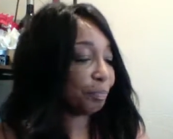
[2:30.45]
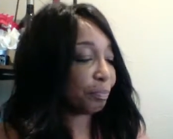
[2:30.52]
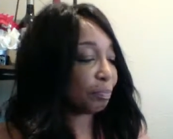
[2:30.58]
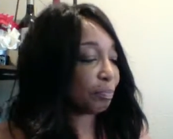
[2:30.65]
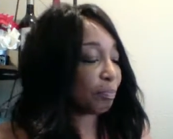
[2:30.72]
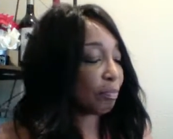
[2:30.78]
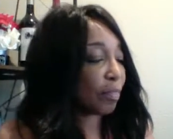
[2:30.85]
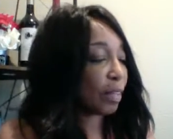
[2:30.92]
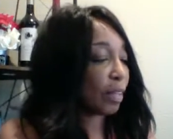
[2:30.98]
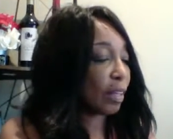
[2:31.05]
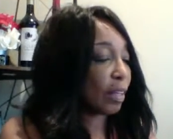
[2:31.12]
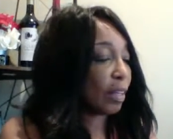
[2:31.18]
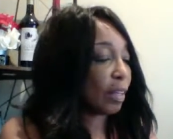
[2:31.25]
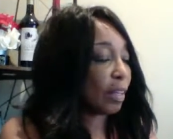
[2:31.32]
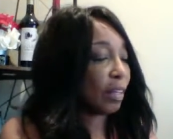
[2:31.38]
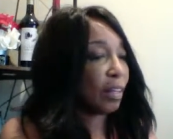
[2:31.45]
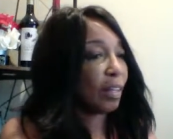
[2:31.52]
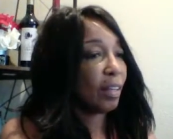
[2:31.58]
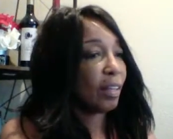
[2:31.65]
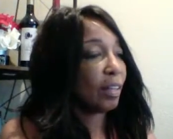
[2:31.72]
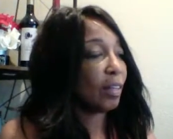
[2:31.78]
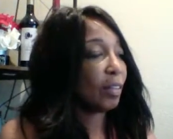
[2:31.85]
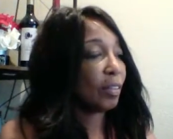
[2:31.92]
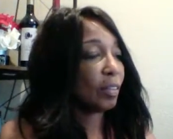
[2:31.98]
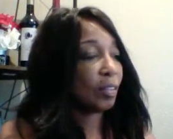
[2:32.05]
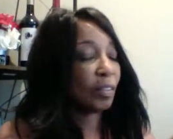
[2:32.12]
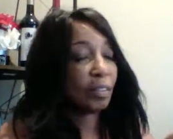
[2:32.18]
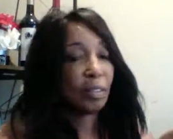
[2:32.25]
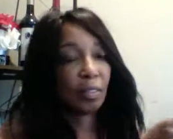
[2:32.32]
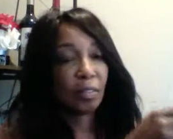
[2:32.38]

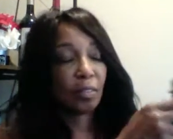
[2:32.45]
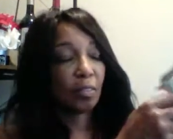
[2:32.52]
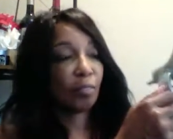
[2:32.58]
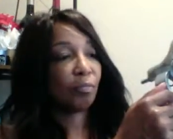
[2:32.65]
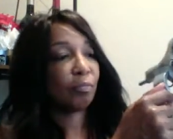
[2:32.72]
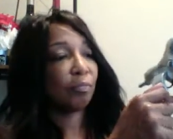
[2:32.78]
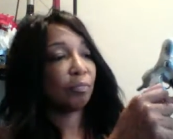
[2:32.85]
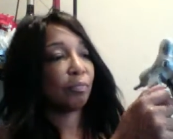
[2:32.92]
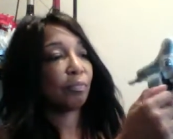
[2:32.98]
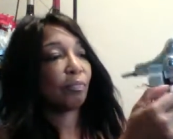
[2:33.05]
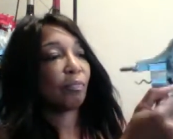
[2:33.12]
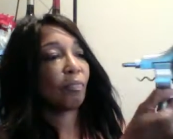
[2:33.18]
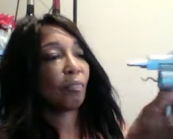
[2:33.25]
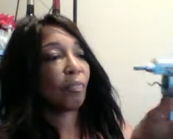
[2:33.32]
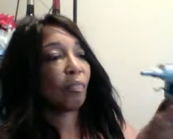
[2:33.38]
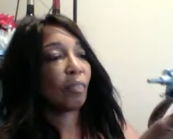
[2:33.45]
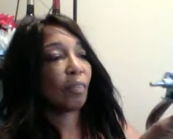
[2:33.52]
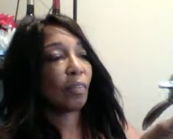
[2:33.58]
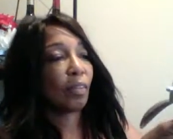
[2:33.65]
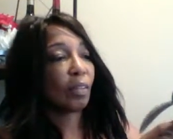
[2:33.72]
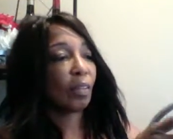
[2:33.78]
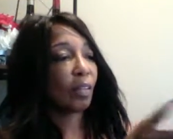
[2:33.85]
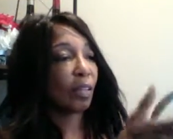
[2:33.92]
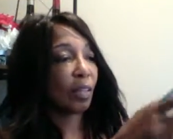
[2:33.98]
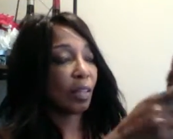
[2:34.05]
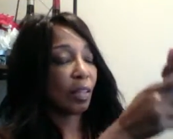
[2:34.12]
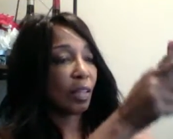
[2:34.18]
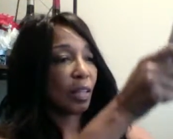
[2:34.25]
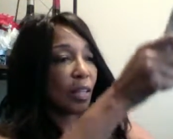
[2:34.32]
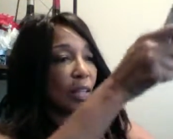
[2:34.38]
Nobody speaks.